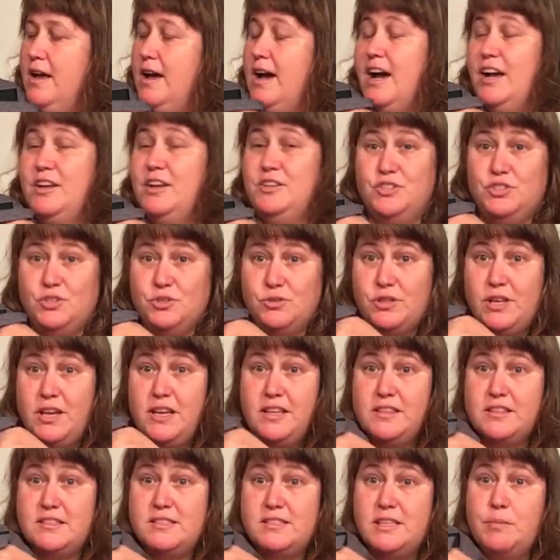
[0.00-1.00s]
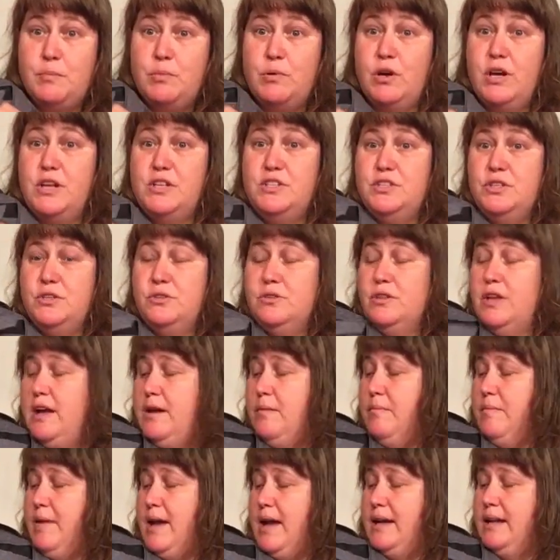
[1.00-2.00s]
I do like the zipper. I do
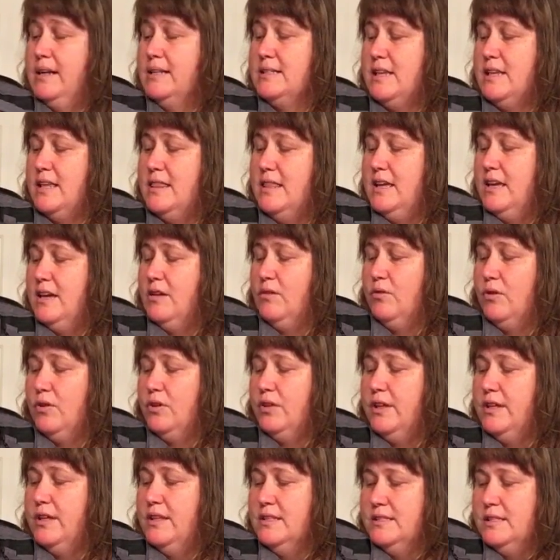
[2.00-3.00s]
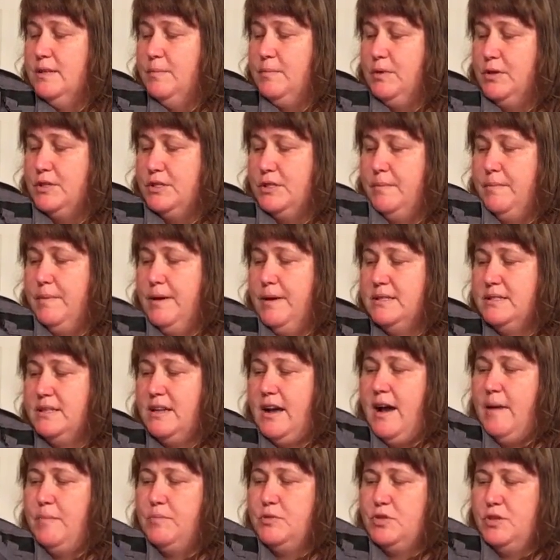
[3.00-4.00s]
like magnets. I think really the zipper is the best
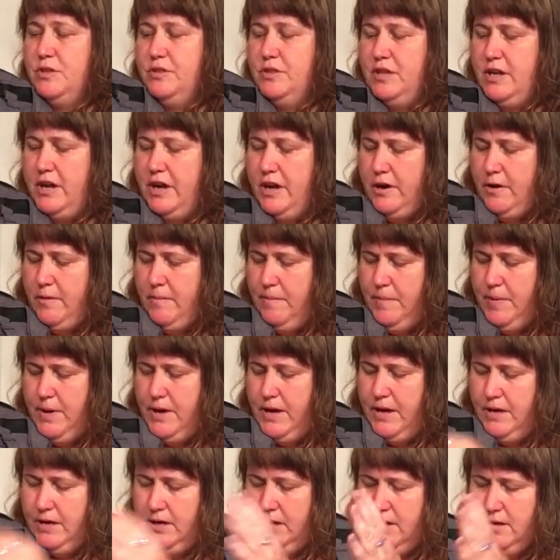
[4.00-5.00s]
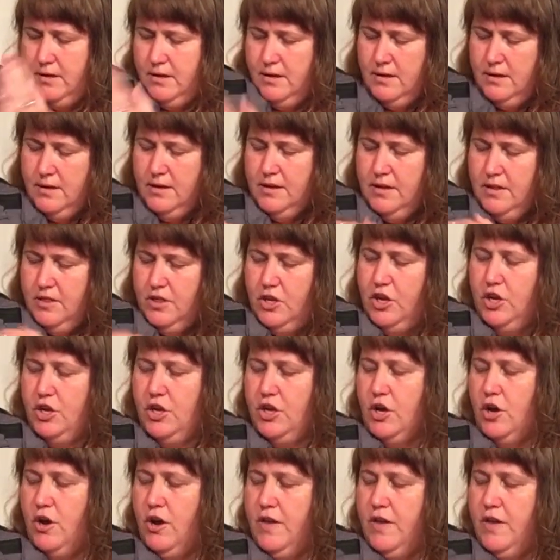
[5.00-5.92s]
option there, but there you go.